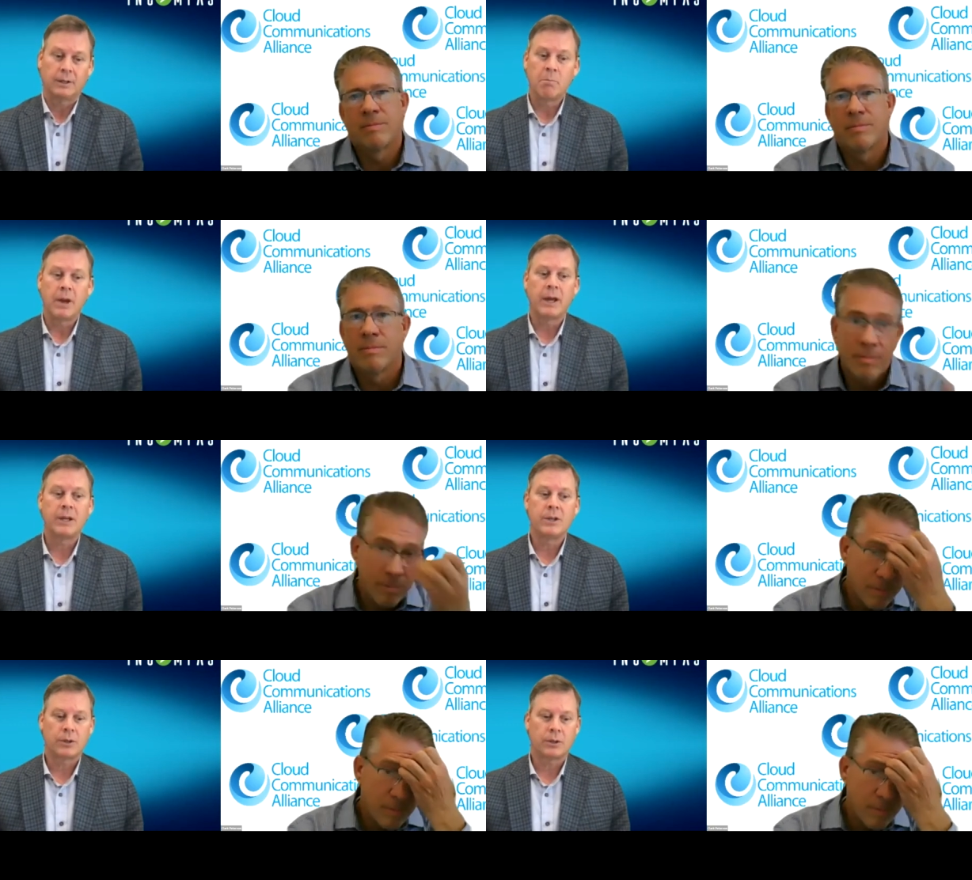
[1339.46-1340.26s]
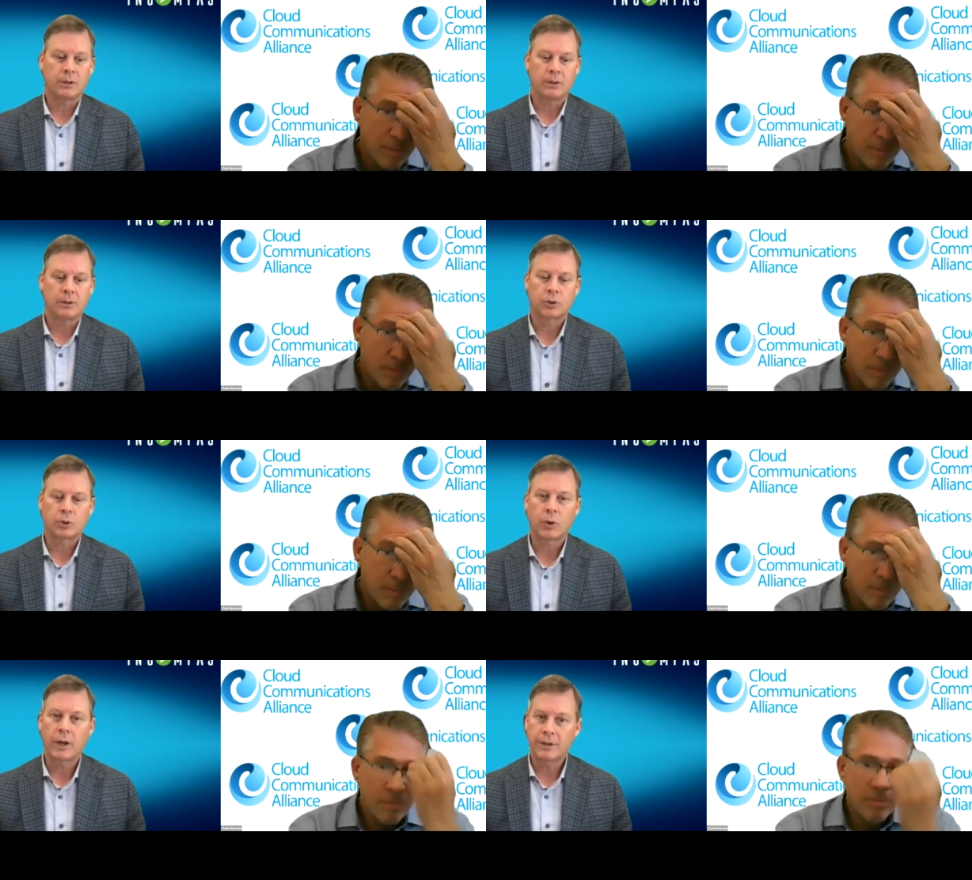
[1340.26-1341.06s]
Speaker 1: major
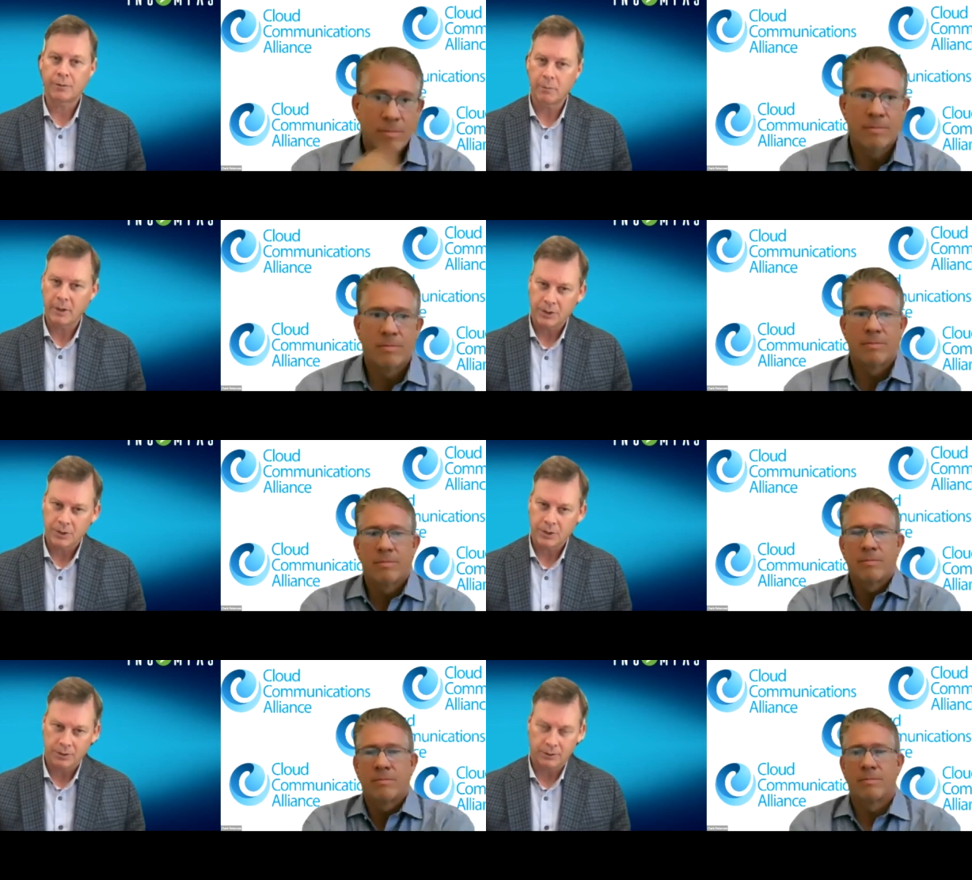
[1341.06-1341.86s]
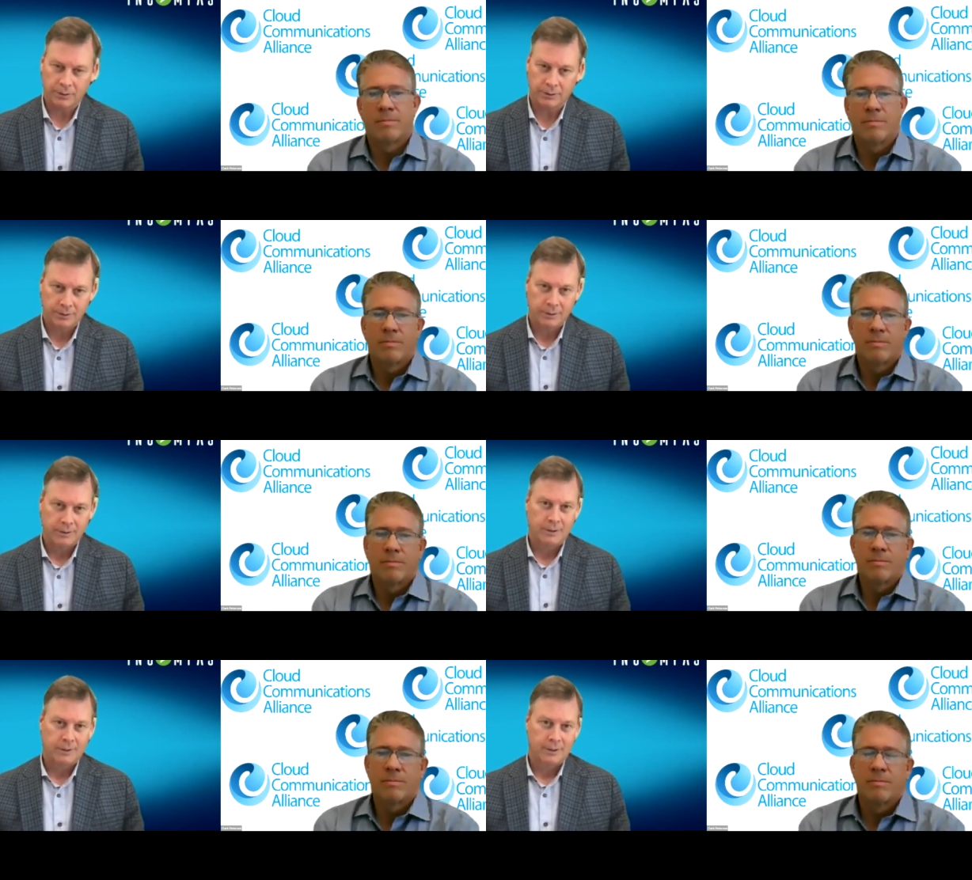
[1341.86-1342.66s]
transformational
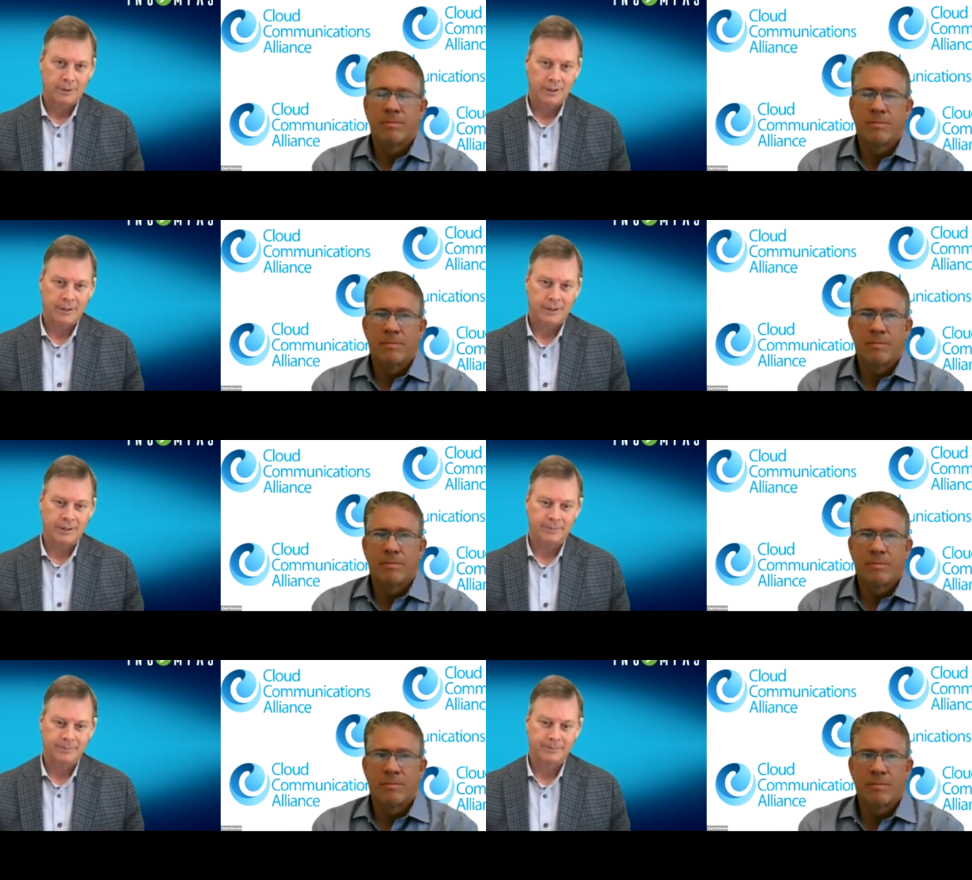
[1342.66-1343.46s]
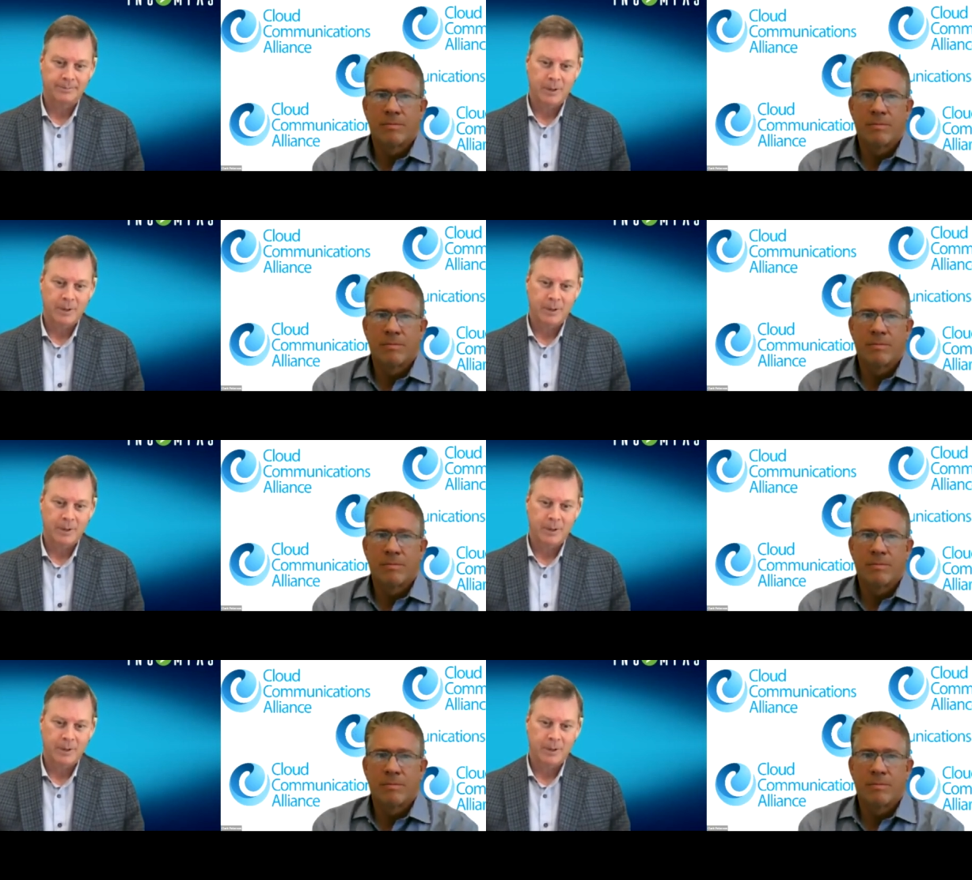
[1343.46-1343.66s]
um,